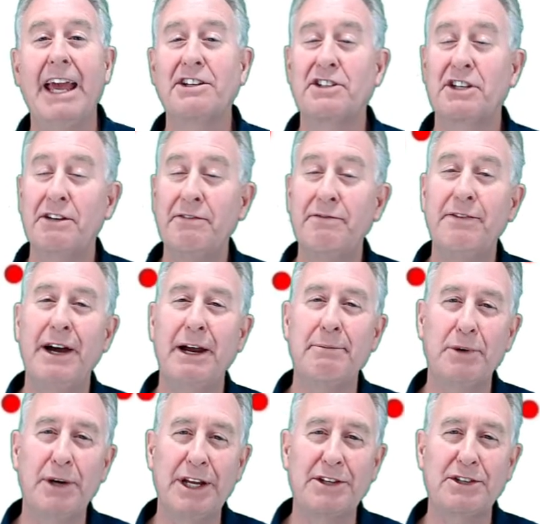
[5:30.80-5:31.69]
As it
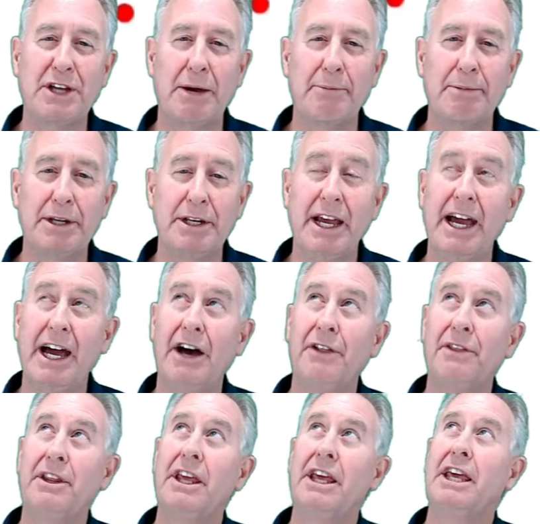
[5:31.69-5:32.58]
vibrates up and
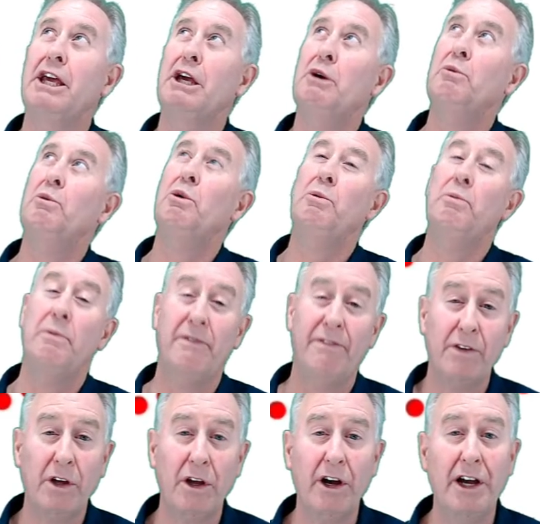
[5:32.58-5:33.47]
down, it will
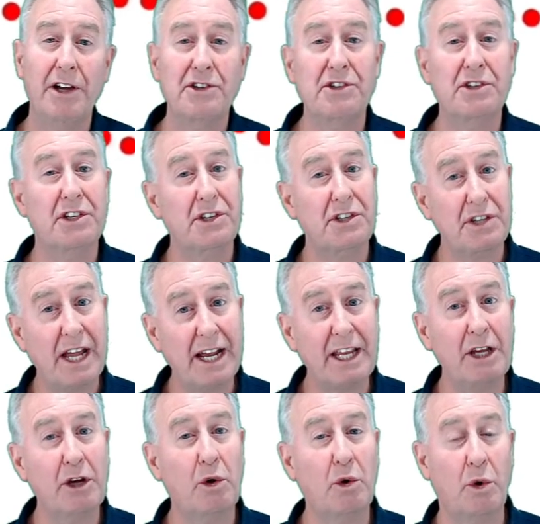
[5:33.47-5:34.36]
cause the
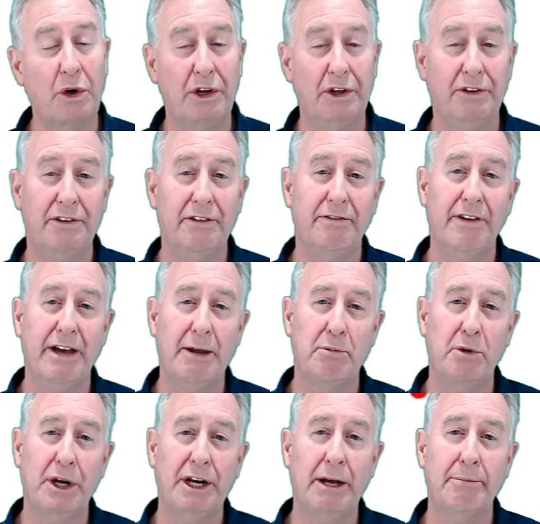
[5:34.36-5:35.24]
second coil to
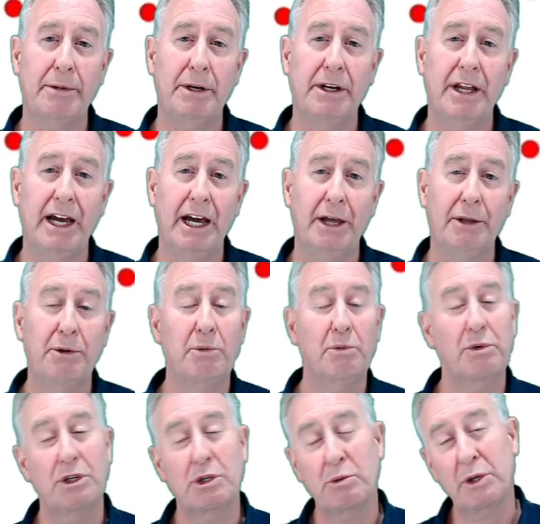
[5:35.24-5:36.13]
vibrate up and
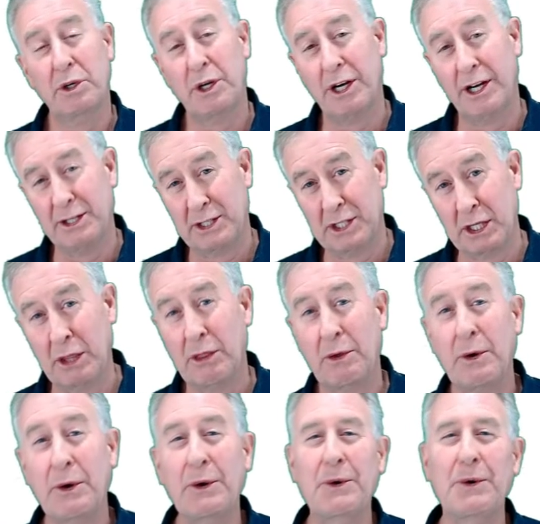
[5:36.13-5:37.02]
down, which will cause the
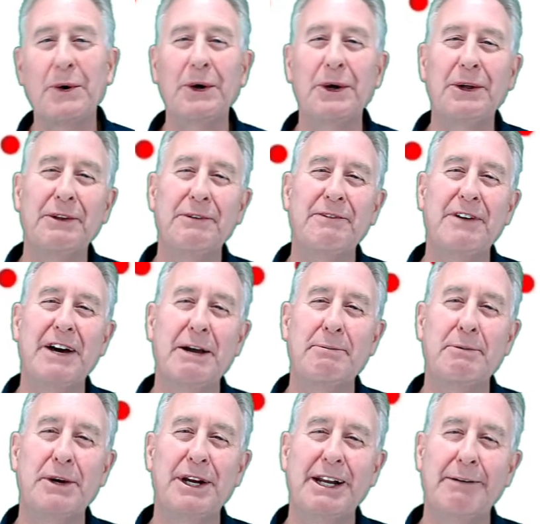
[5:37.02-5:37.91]
third coil to
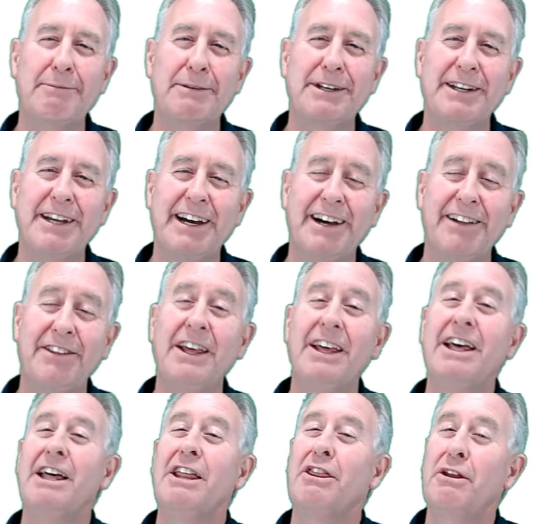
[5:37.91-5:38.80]
vibrate up and
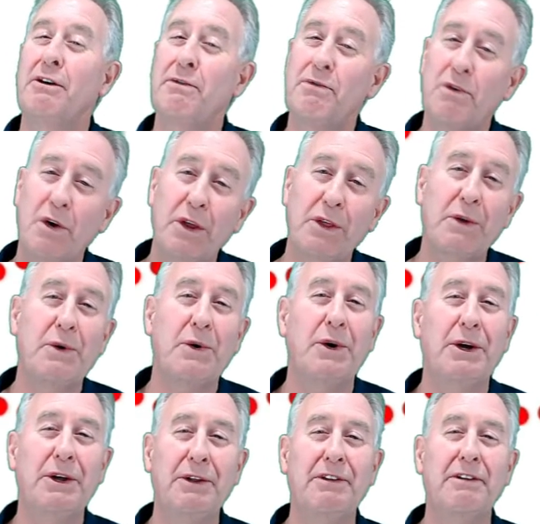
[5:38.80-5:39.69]
down, the fourth
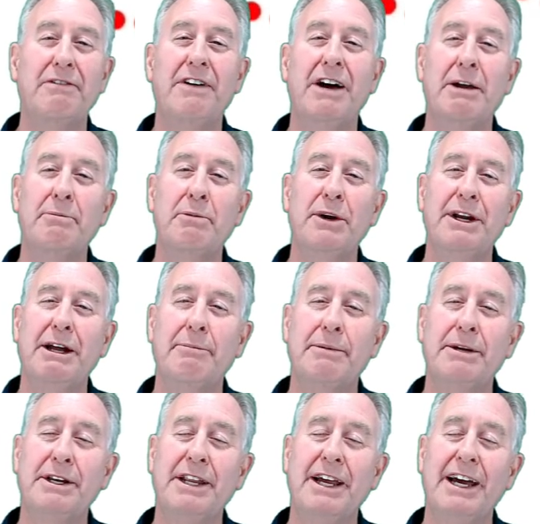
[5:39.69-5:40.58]
coil to vibrate
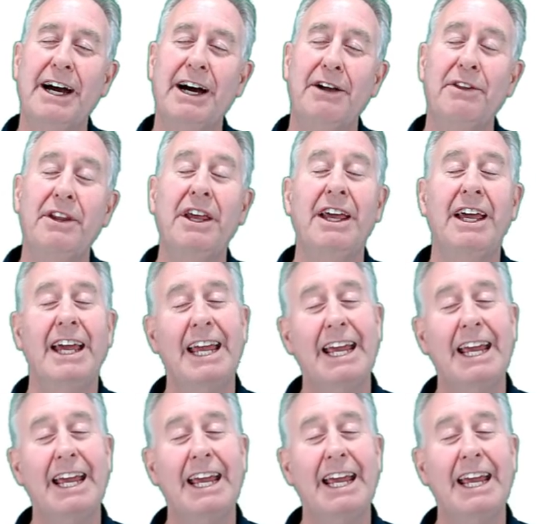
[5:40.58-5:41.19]
up and down,